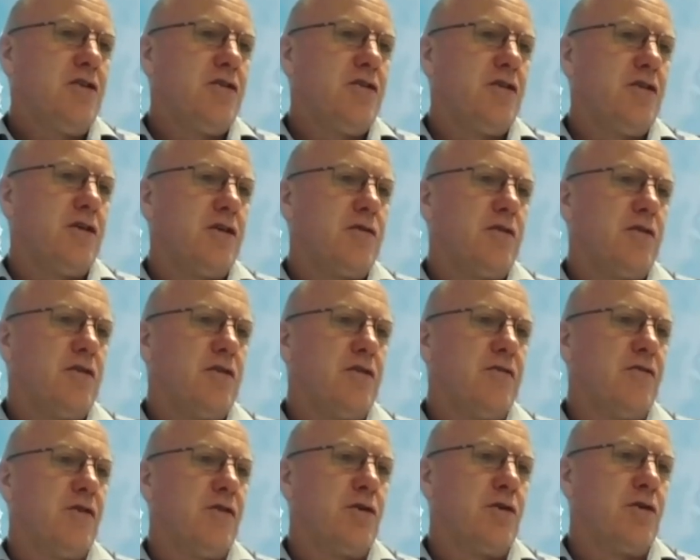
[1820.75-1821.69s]
the
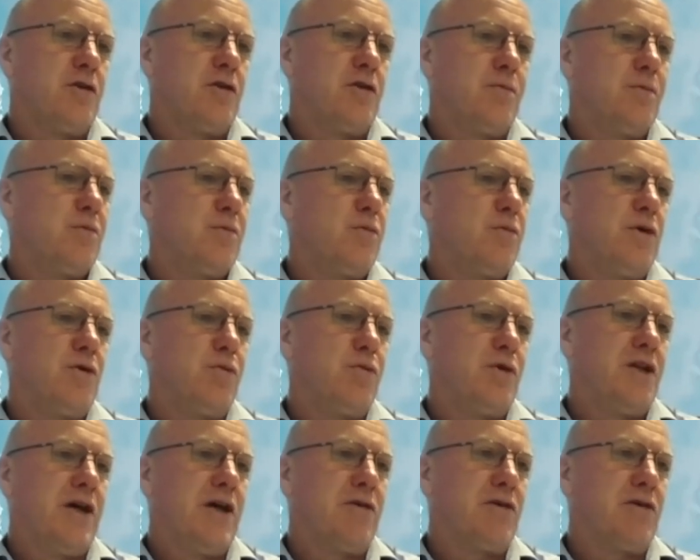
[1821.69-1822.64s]
the volume we,
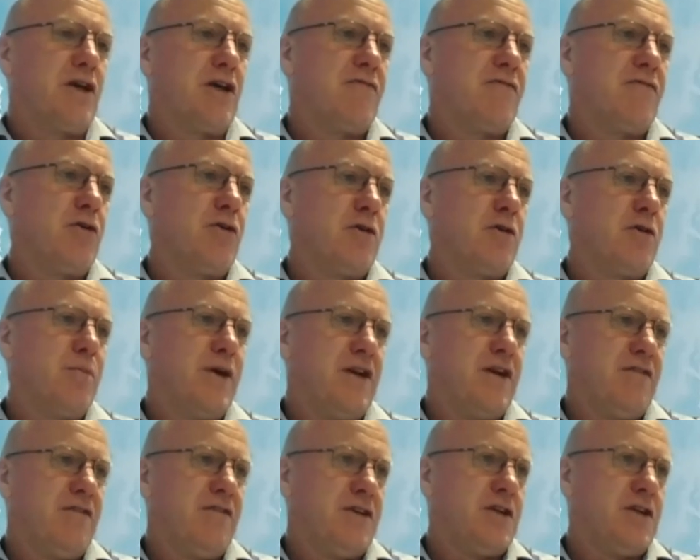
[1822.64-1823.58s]
we don't get a volume
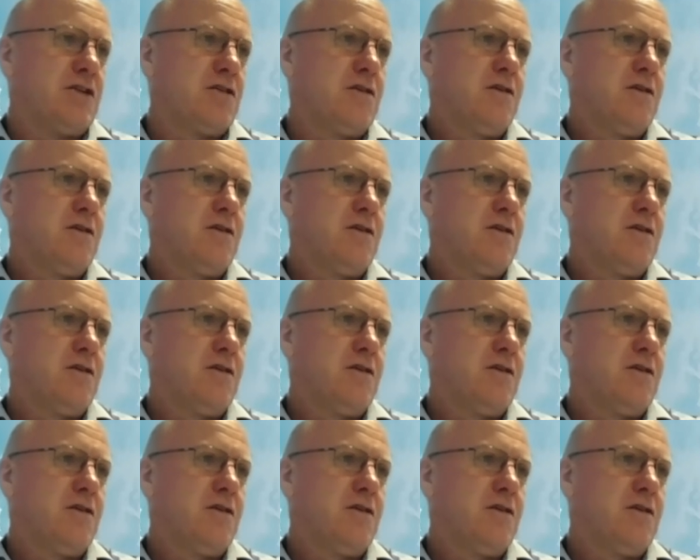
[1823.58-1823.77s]
benefit